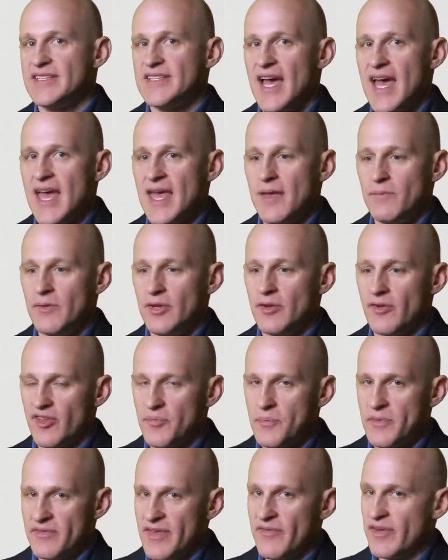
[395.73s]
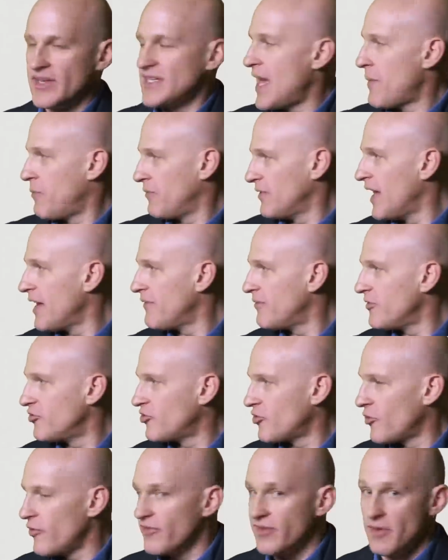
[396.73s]
type of life
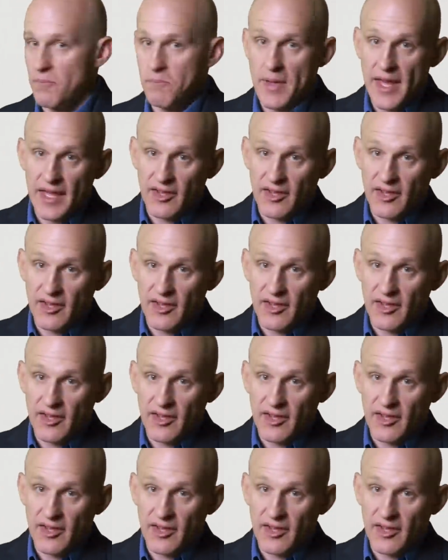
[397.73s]
insurance that